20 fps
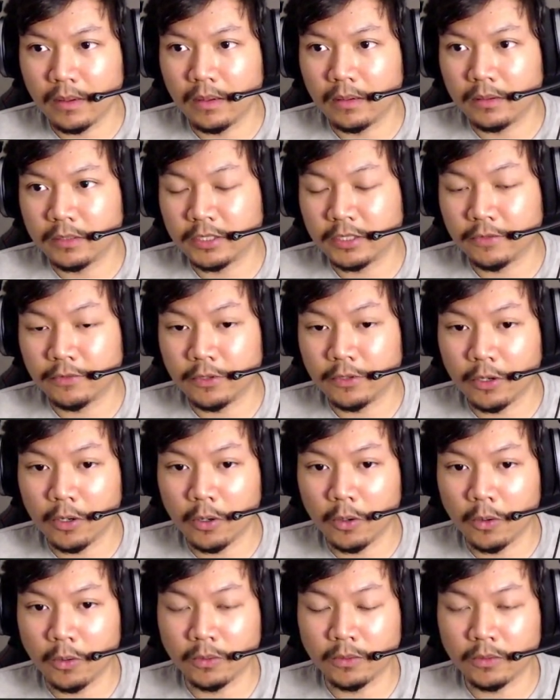shift to
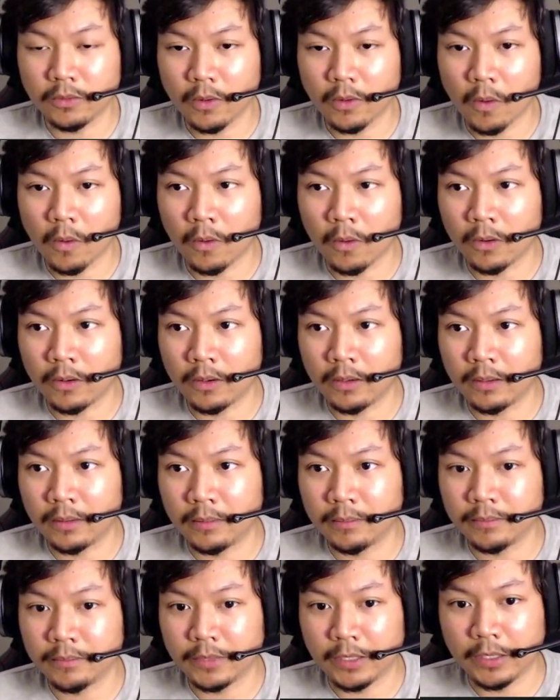hold, or,
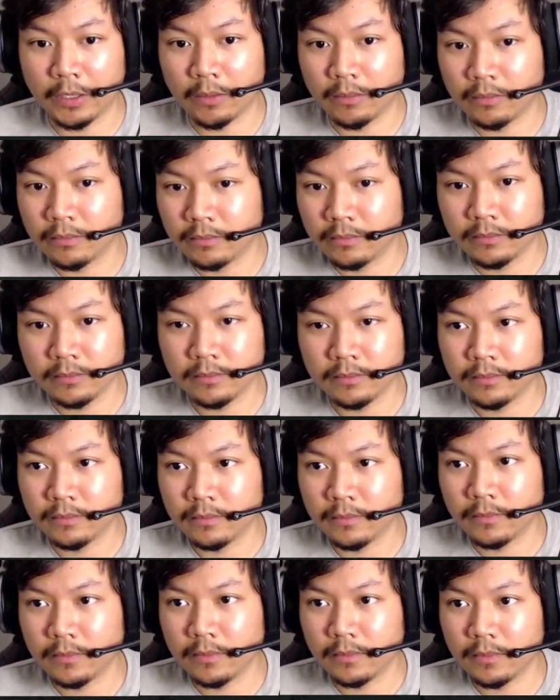you know,
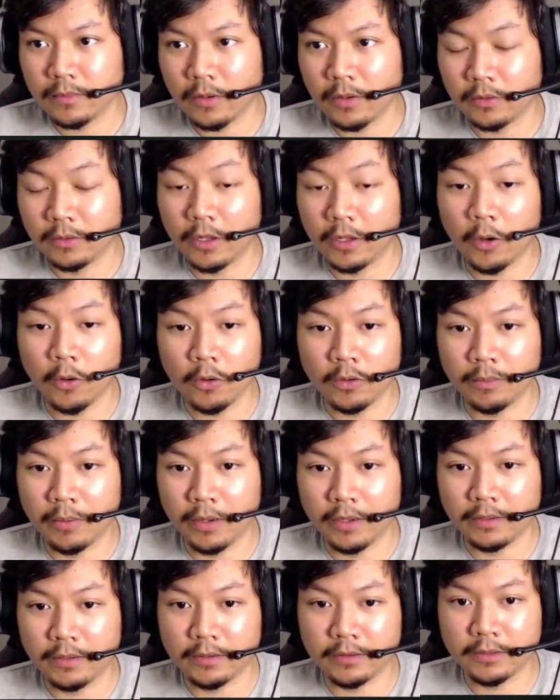the hold
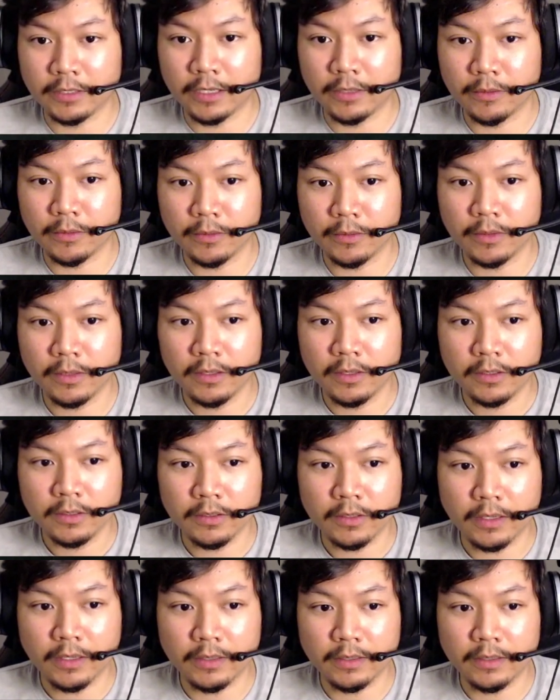button general.
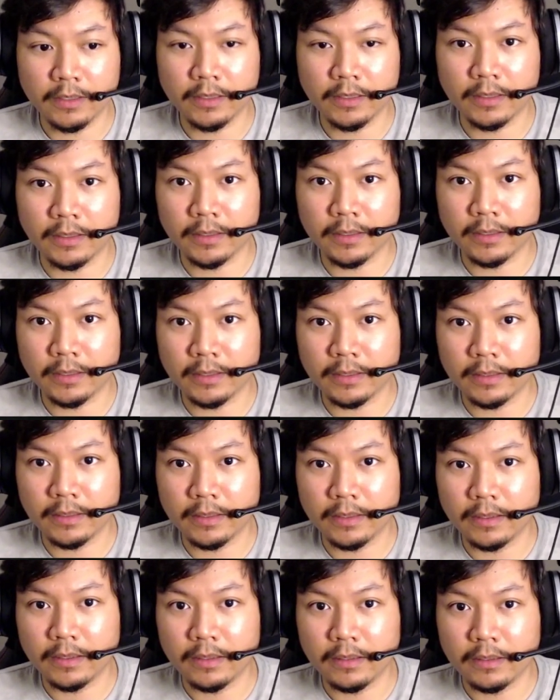In the
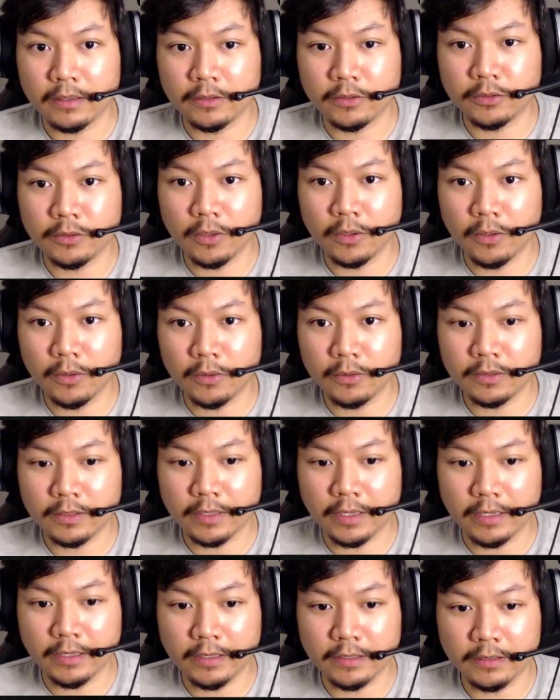controls,
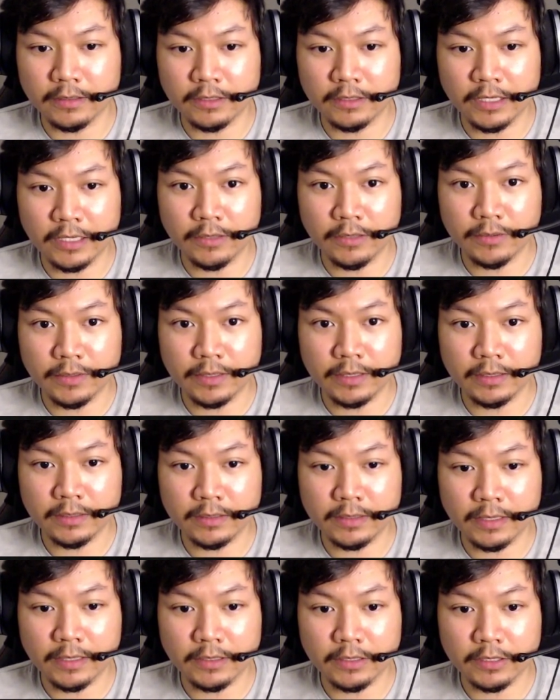it is generally
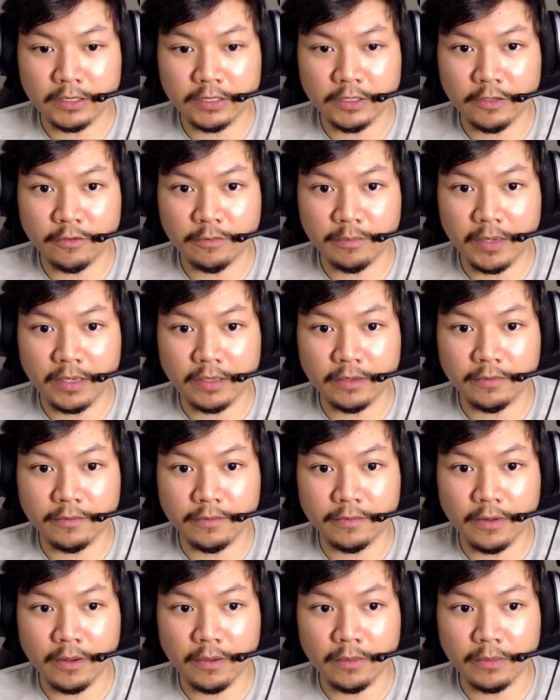set to shift by
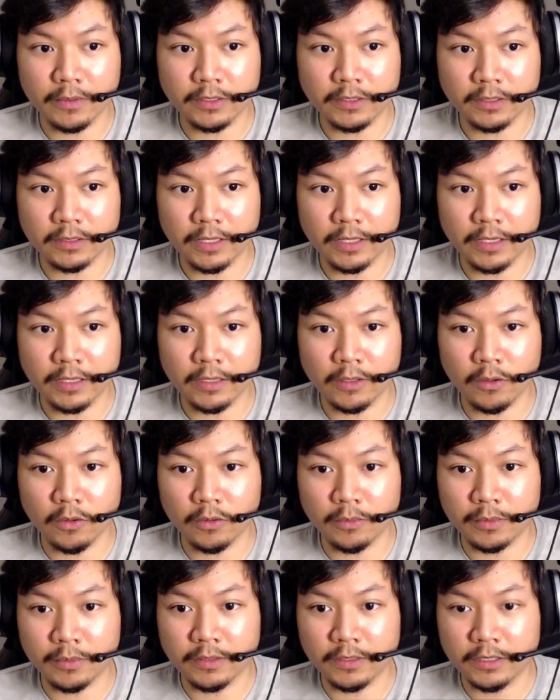default, which is here,
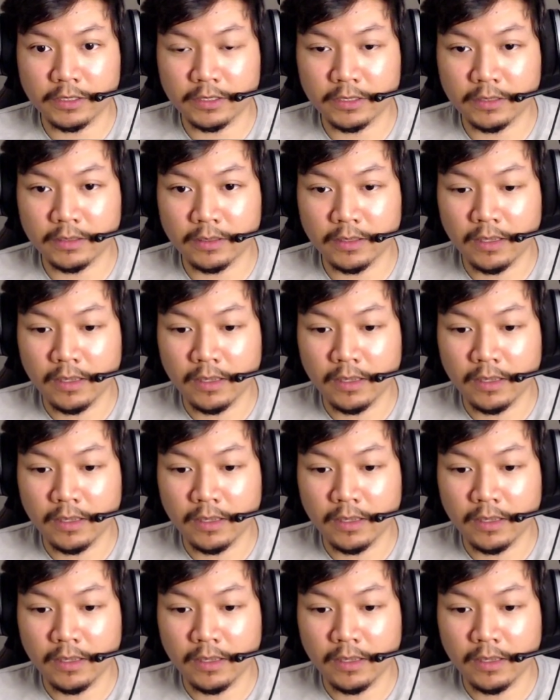hold position.